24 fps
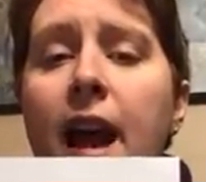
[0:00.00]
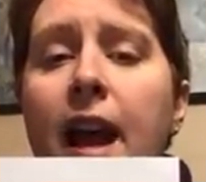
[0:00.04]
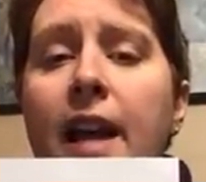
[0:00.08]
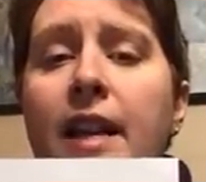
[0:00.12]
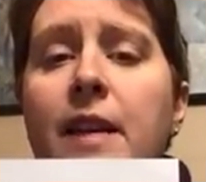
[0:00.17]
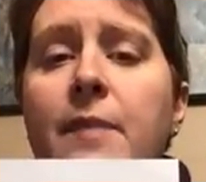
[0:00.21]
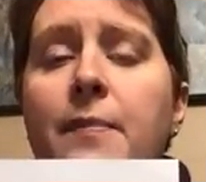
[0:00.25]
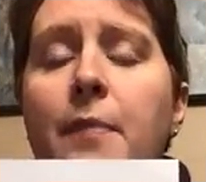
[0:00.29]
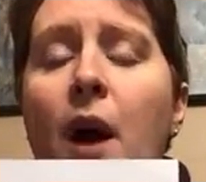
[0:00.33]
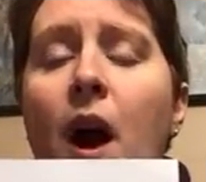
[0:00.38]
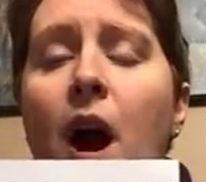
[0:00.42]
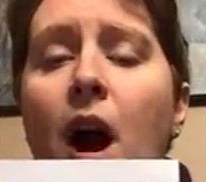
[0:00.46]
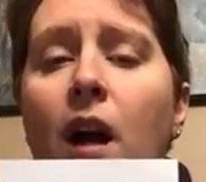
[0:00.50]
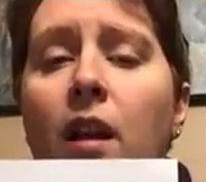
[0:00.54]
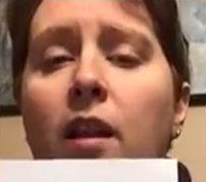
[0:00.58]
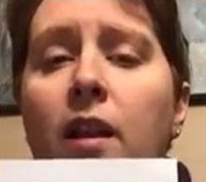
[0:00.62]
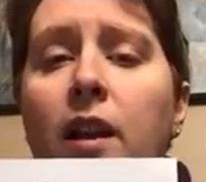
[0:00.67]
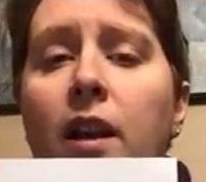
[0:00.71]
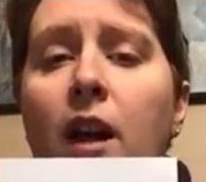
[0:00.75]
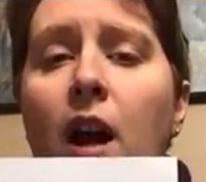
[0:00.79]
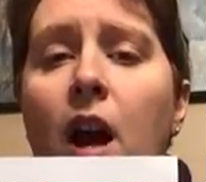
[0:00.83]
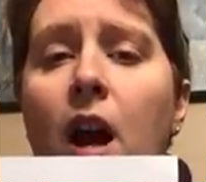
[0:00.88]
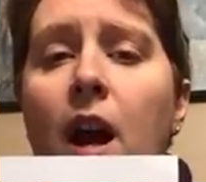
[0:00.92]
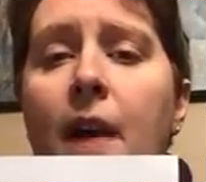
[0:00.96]
Any
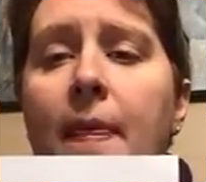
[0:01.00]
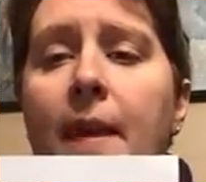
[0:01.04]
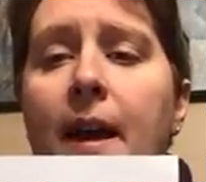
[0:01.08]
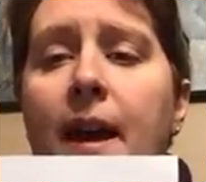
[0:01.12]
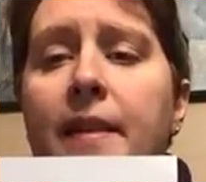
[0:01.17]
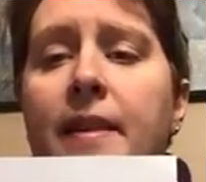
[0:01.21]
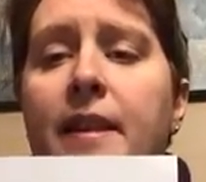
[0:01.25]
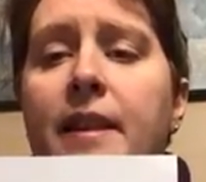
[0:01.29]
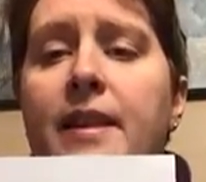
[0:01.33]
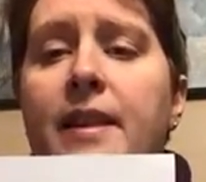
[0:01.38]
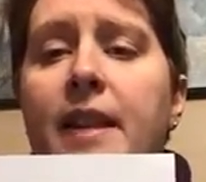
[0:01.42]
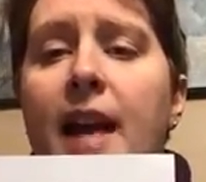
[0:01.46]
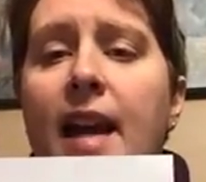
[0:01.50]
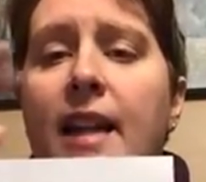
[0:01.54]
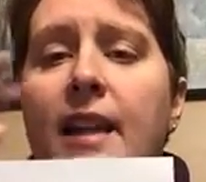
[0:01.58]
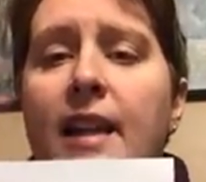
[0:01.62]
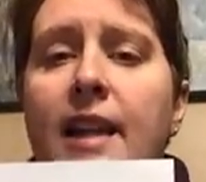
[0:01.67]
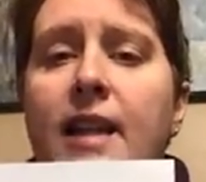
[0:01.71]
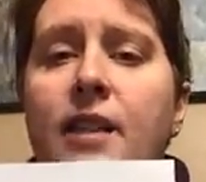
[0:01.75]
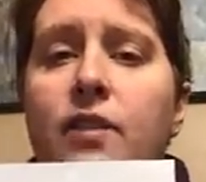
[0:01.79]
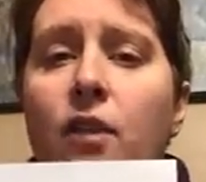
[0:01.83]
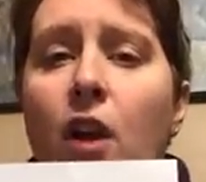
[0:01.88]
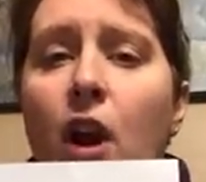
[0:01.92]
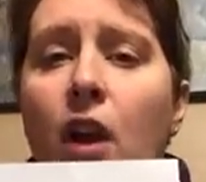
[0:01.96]
polygon that the side
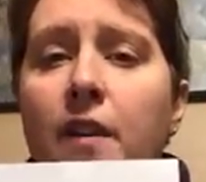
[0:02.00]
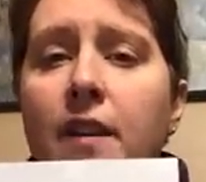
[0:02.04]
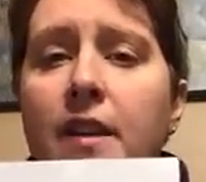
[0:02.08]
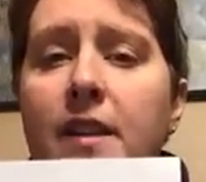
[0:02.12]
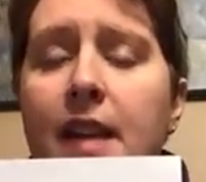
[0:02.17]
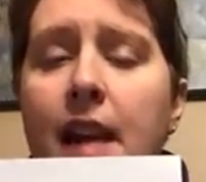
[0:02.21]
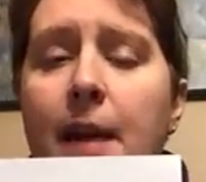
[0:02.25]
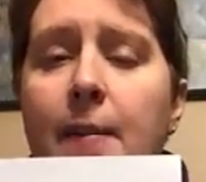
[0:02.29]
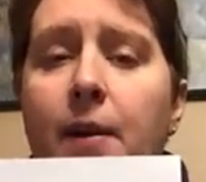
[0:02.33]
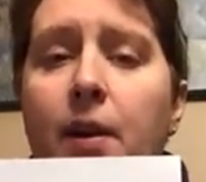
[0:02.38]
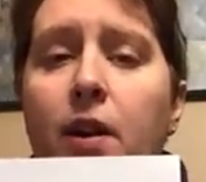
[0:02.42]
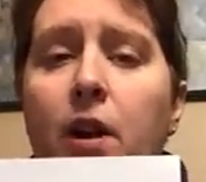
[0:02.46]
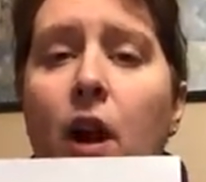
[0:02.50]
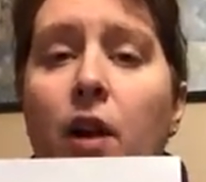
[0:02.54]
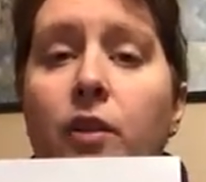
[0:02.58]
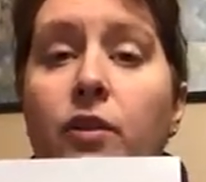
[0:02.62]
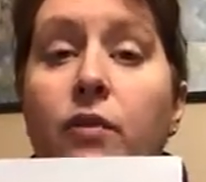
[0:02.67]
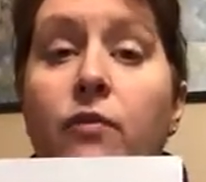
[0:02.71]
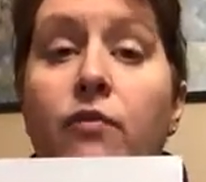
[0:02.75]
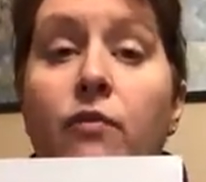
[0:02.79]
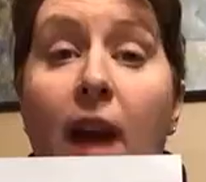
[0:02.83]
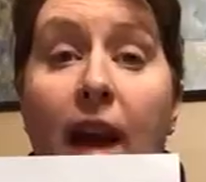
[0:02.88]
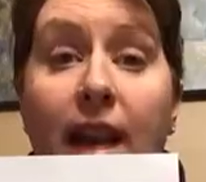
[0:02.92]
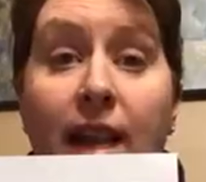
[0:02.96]
lengths are all the same are called
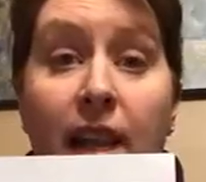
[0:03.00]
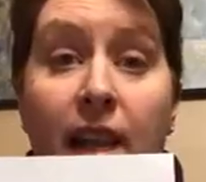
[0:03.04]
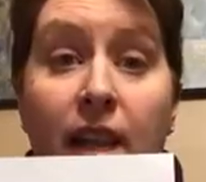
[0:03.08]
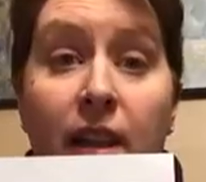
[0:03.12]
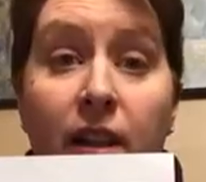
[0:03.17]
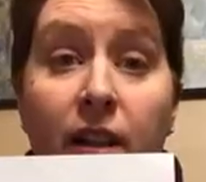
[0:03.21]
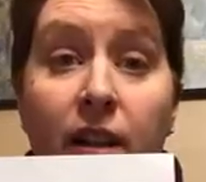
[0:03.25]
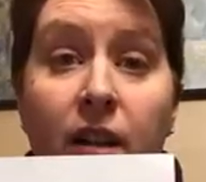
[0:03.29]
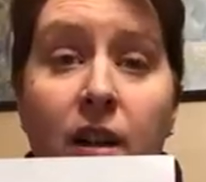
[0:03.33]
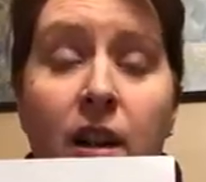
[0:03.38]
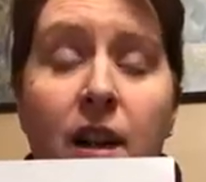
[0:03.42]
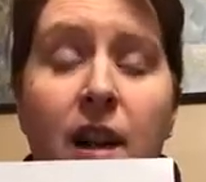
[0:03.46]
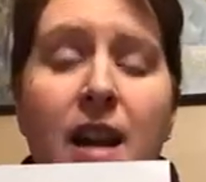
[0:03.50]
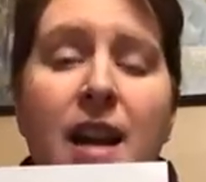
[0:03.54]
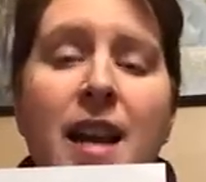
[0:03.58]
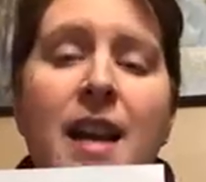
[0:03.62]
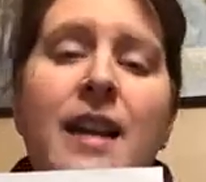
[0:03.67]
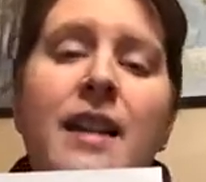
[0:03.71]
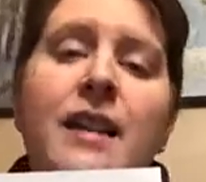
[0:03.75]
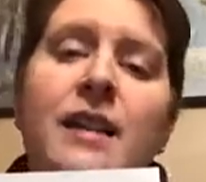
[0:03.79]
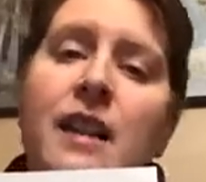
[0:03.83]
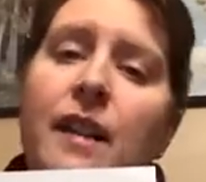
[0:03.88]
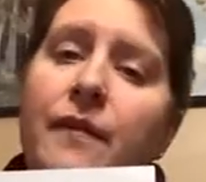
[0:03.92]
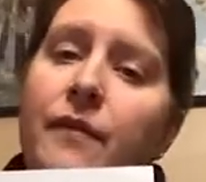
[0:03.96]
a regular,
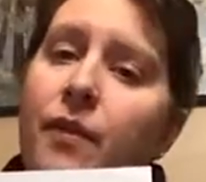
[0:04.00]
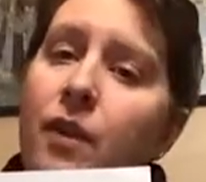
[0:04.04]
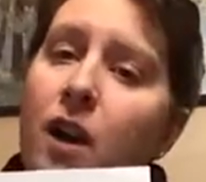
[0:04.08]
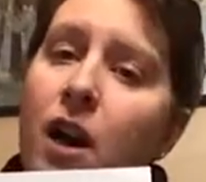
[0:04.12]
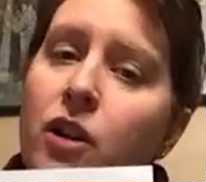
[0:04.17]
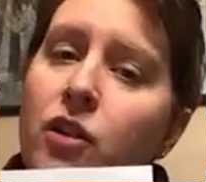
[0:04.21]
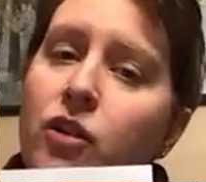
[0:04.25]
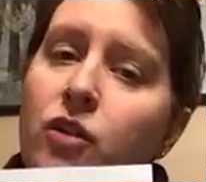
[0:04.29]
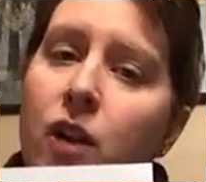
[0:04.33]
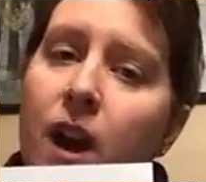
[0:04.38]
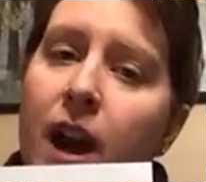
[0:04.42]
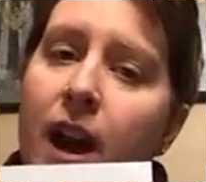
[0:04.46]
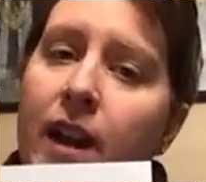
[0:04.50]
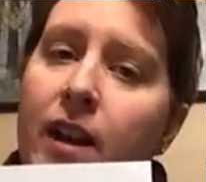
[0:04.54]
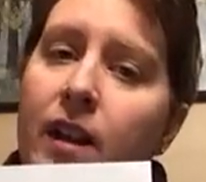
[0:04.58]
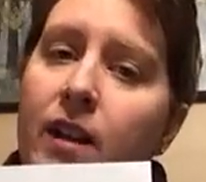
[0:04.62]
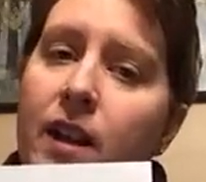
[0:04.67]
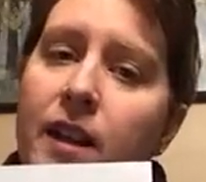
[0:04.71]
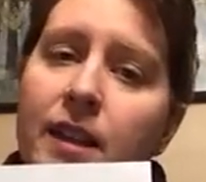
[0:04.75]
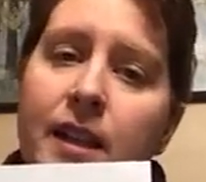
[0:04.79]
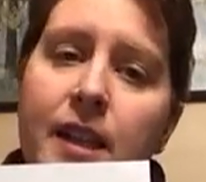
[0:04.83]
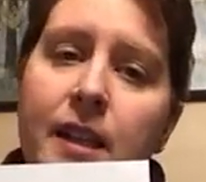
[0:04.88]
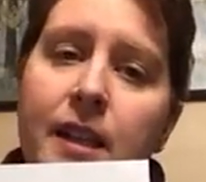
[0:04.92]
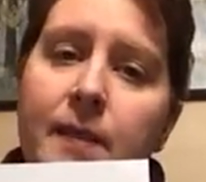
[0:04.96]
except for our
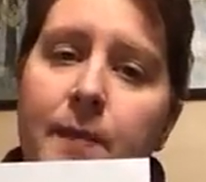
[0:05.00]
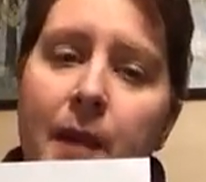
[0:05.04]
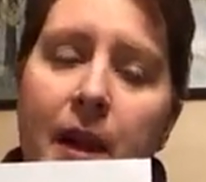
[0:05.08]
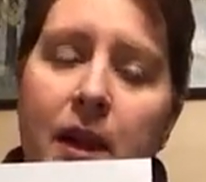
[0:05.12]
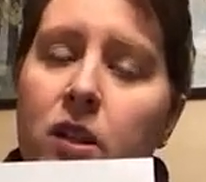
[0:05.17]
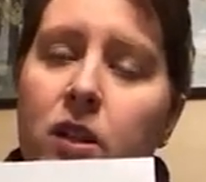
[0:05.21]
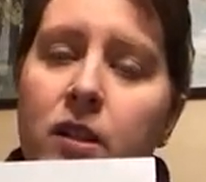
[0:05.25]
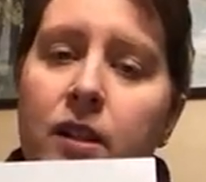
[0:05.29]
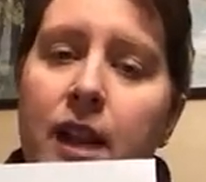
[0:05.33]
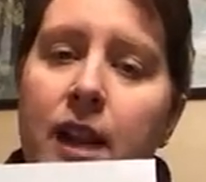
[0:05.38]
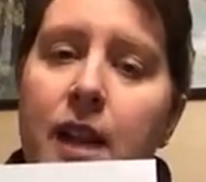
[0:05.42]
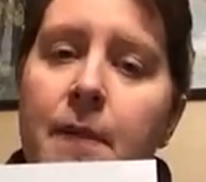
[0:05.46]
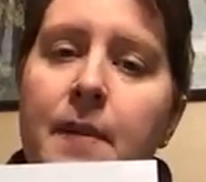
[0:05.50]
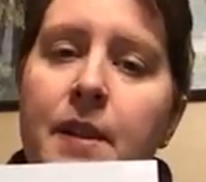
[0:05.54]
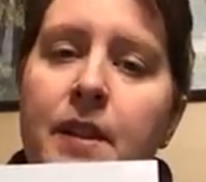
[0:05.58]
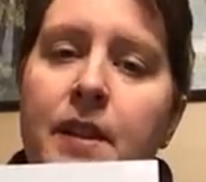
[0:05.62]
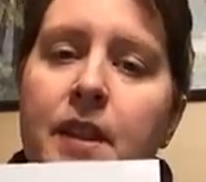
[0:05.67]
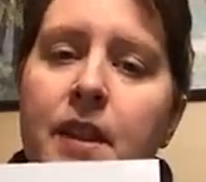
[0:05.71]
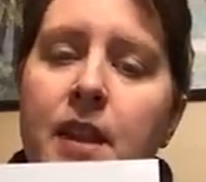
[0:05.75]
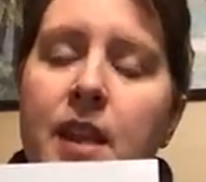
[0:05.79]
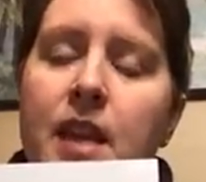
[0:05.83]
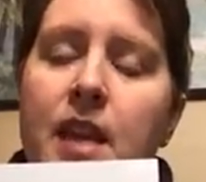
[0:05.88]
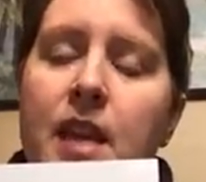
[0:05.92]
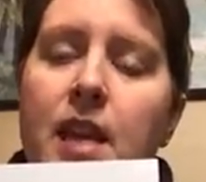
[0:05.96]
triangle has a special name.
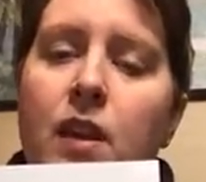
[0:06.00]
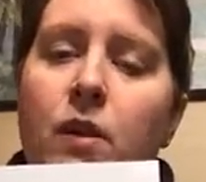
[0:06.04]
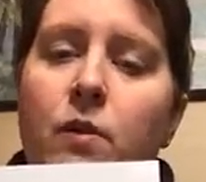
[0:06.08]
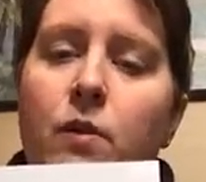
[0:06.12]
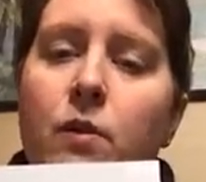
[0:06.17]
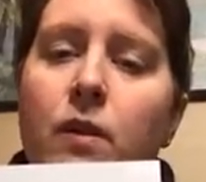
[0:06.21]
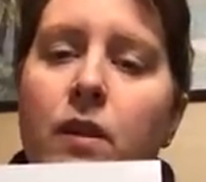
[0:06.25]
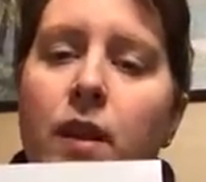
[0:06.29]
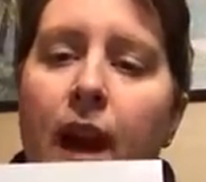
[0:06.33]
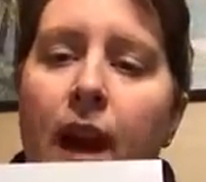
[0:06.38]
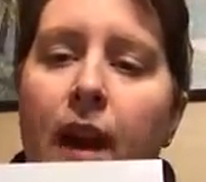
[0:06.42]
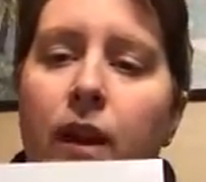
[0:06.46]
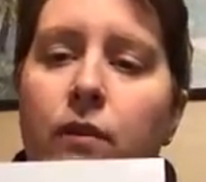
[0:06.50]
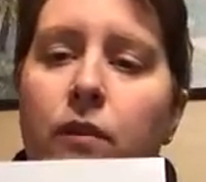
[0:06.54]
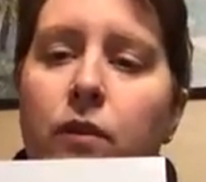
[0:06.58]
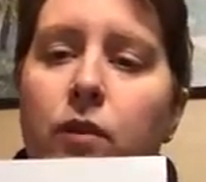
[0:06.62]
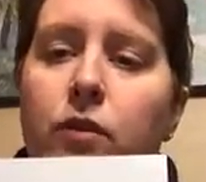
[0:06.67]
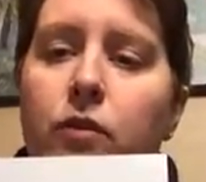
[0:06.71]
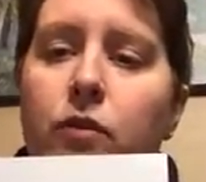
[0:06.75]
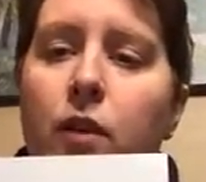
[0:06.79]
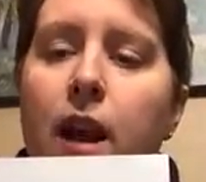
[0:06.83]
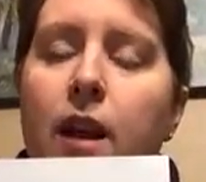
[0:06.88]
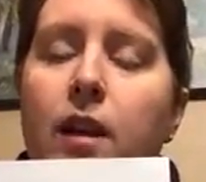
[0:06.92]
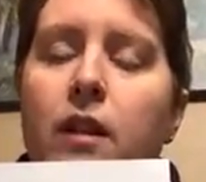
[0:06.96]
It's the equilateral
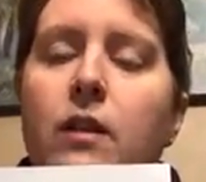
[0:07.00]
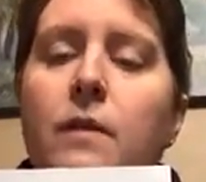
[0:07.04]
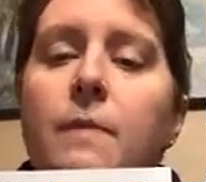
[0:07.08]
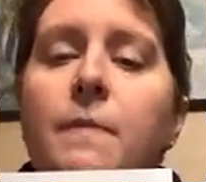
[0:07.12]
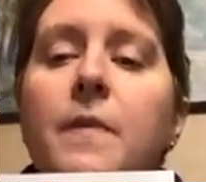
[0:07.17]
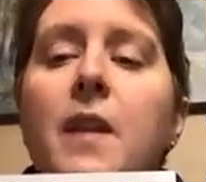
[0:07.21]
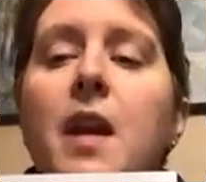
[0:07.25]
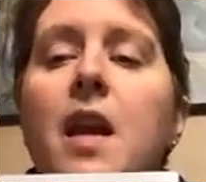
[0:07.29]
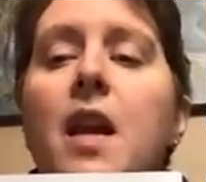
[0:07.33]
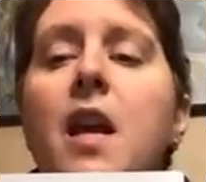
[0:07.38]
triangle.